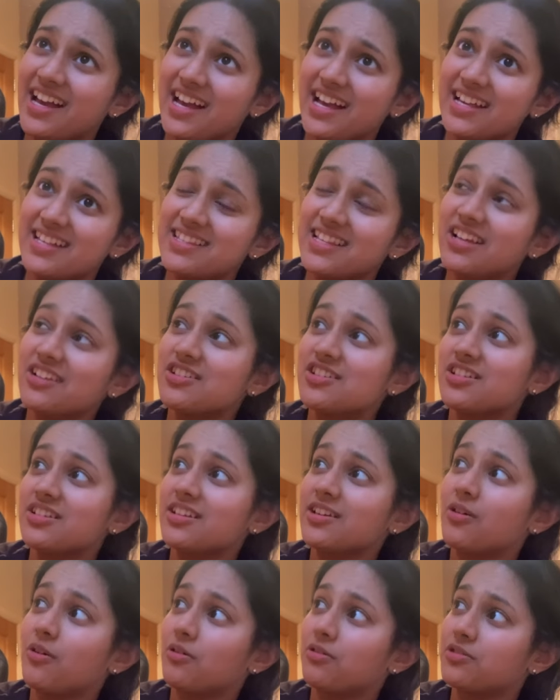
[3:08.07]

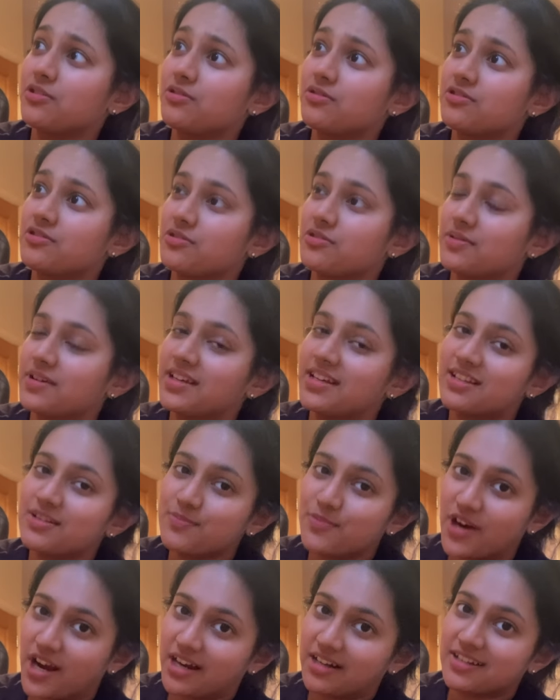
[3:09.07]
Essentially, all you're doing is
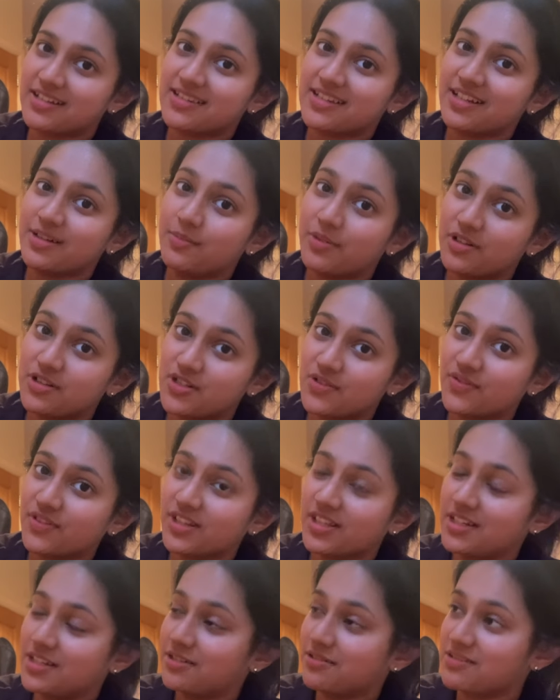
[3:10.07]
practicing a bunch of
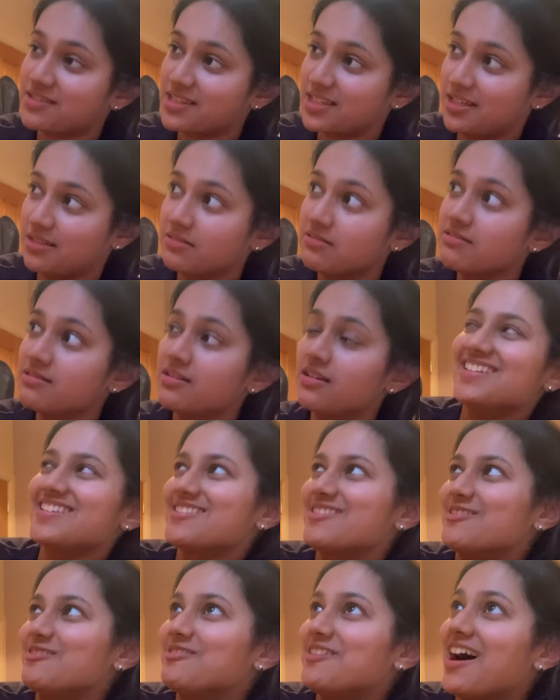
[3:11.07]
clinical skills.
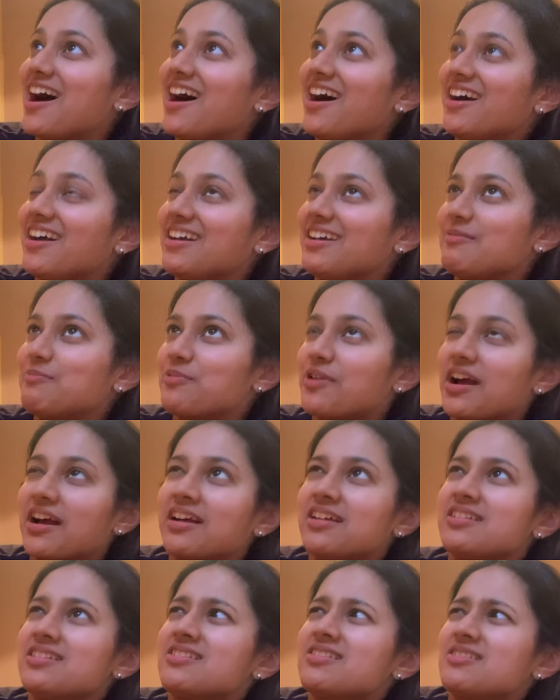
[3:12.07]
So I
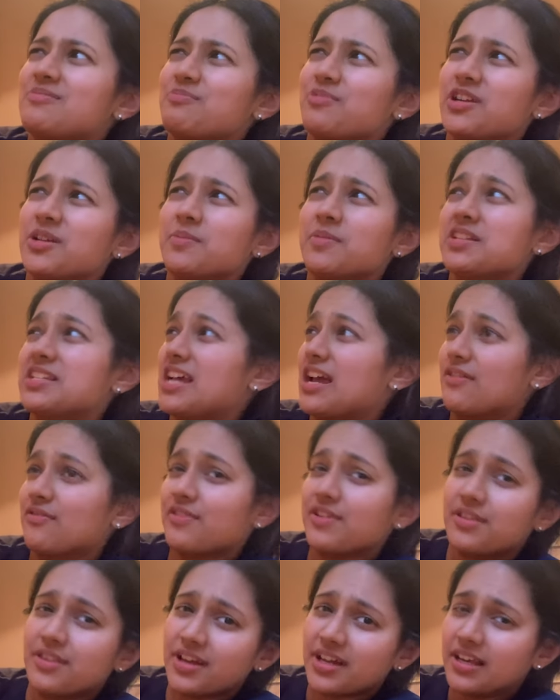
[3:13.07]
practiced pretty much
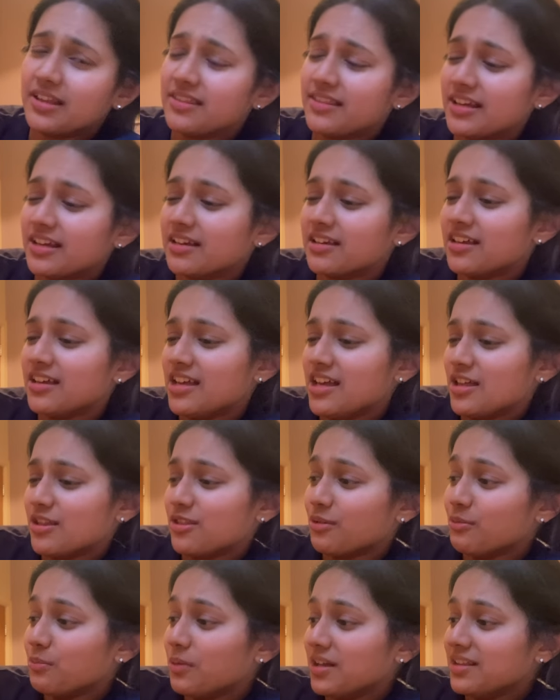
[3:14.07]
everything, I think.
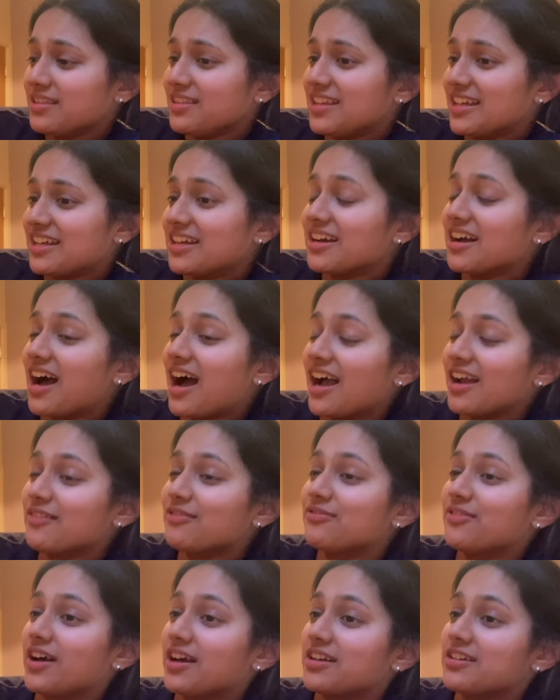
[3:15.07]
The one thing I
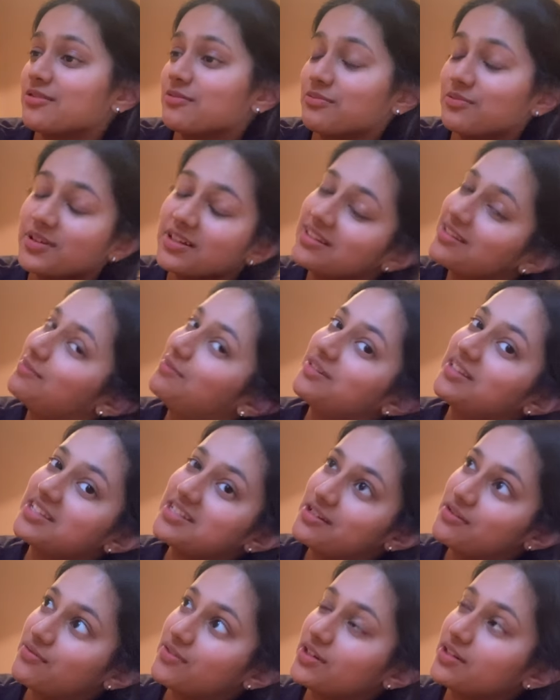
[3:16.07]
find really, really
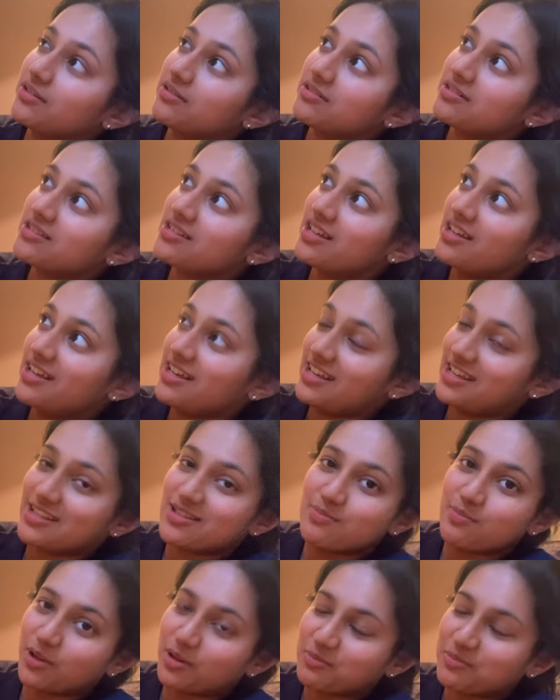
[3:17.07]
difficult is
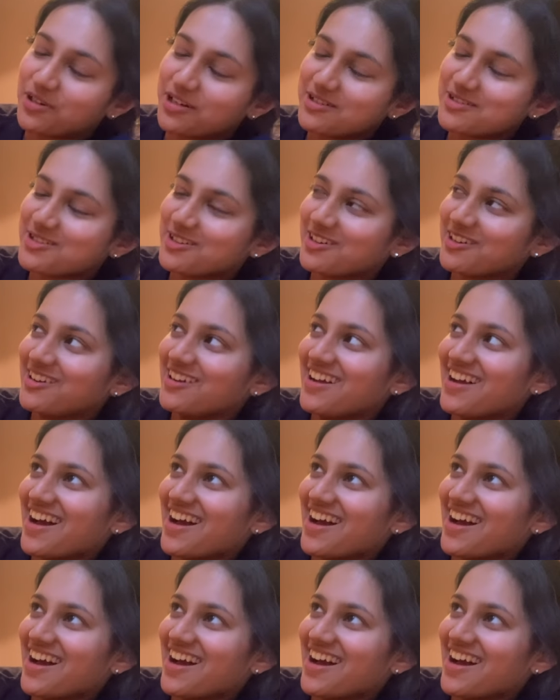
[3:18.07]
blood pressure.